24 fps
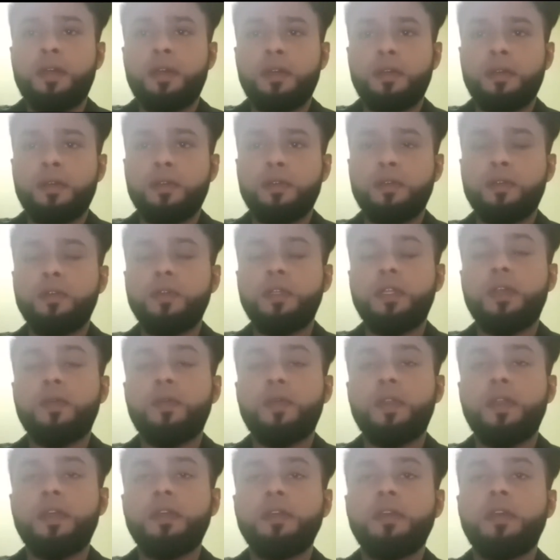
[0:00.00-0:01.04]
Good
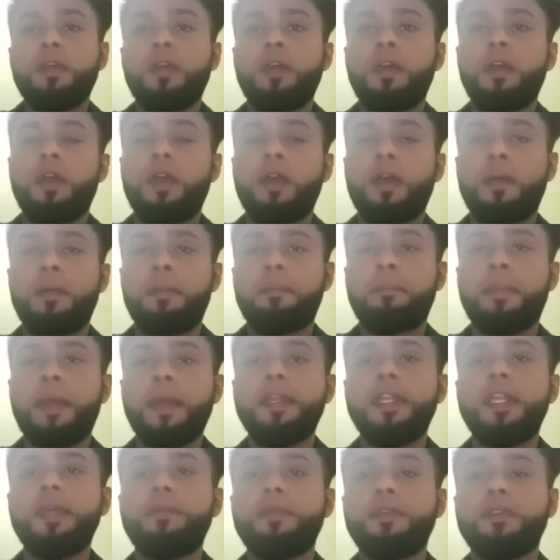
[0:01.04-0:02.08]
evening. My
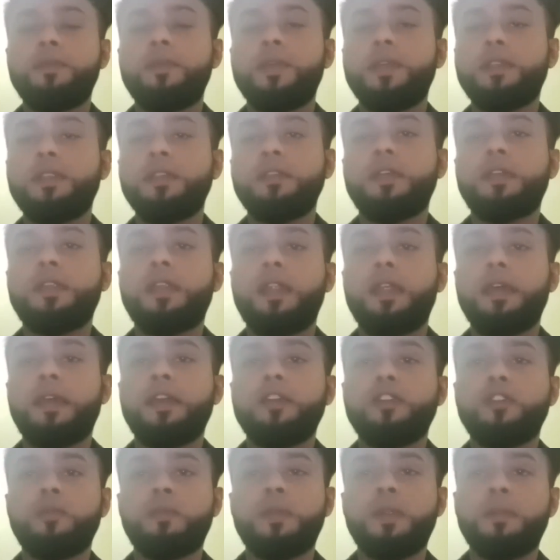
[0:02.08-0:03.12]
name is Vishnu Shanalaki
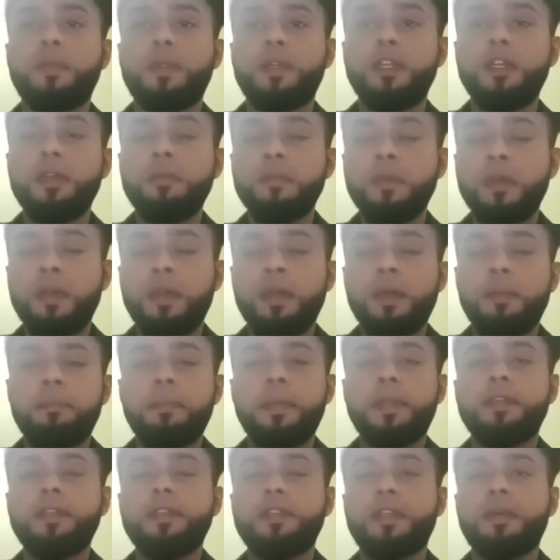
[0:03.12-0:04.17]
Subramaniam,
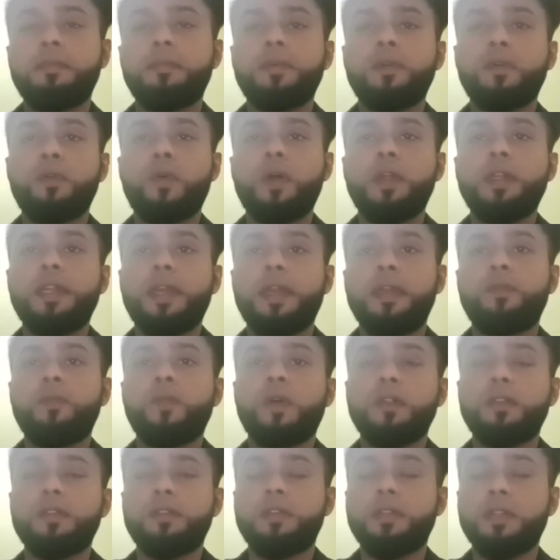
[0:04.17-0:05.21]
Matri number
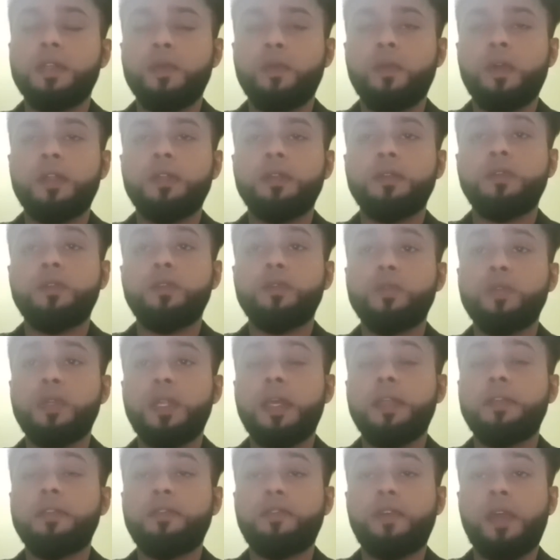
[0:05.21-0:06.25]

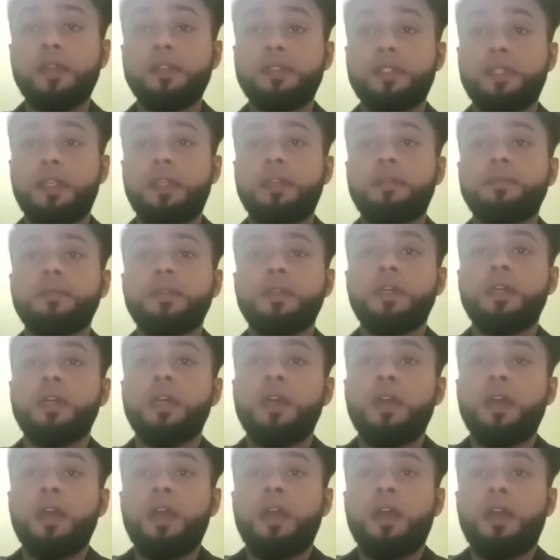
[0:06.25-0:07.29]
181312953.
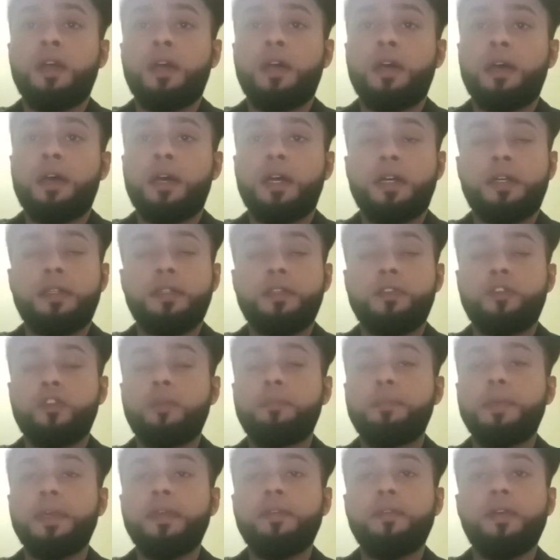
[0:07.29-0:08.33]
The
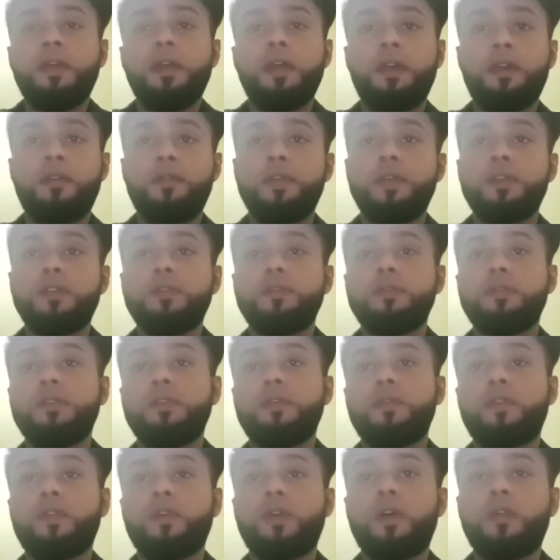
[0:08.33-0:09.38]
topic we chosen
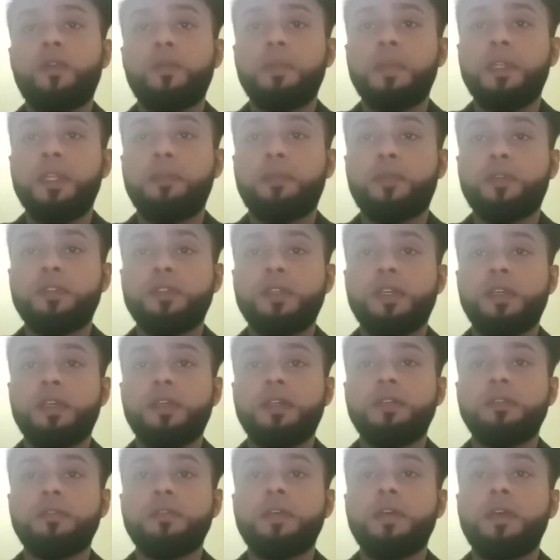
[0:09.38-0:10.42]
for our mini project
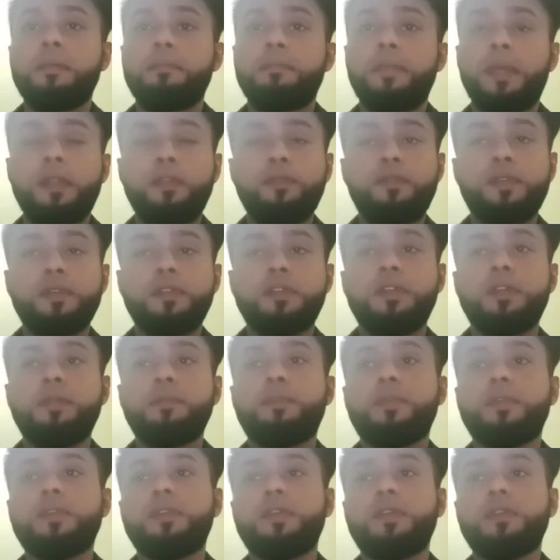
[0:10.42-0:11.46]
is manufacturing
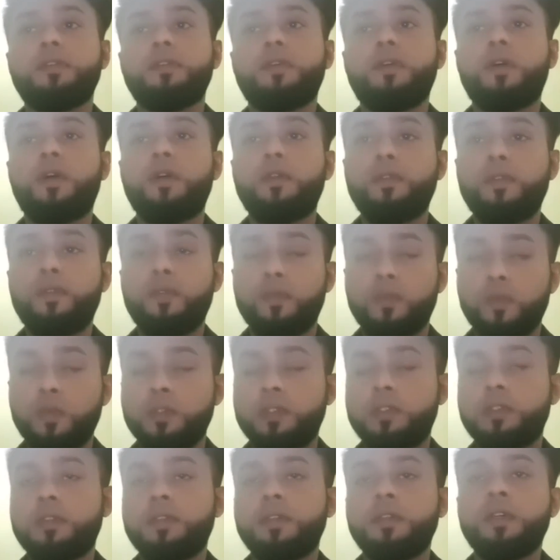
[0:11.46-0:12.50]
process of
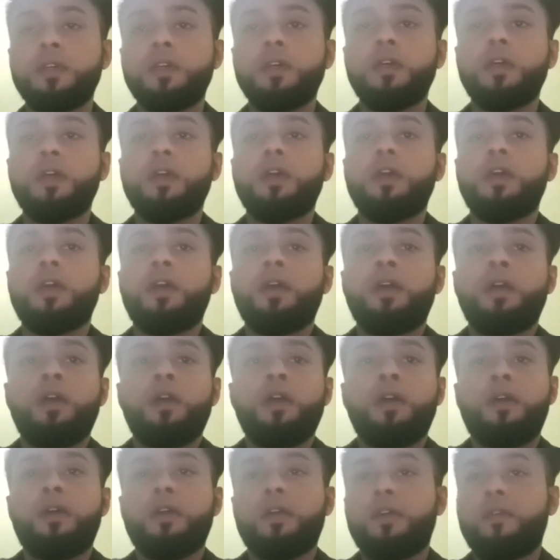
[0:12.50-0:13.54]
wood.
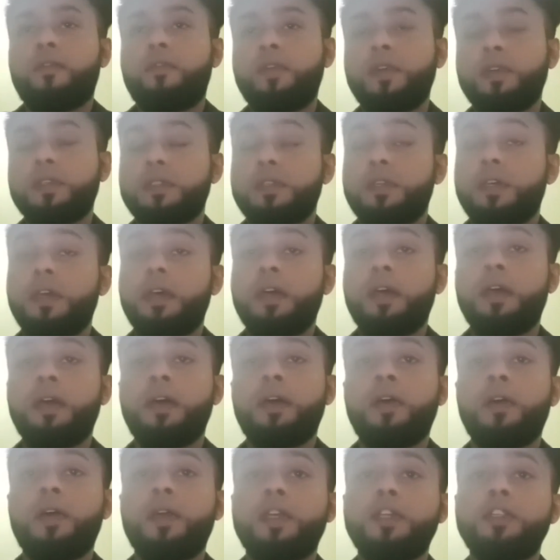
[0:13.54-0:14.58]
First,
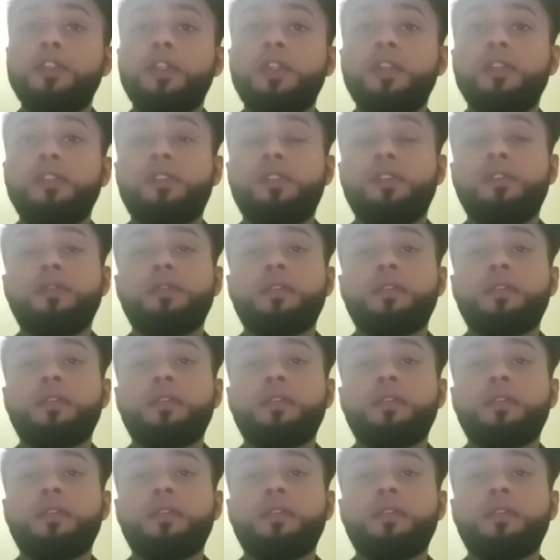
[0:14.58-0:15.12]
introduction.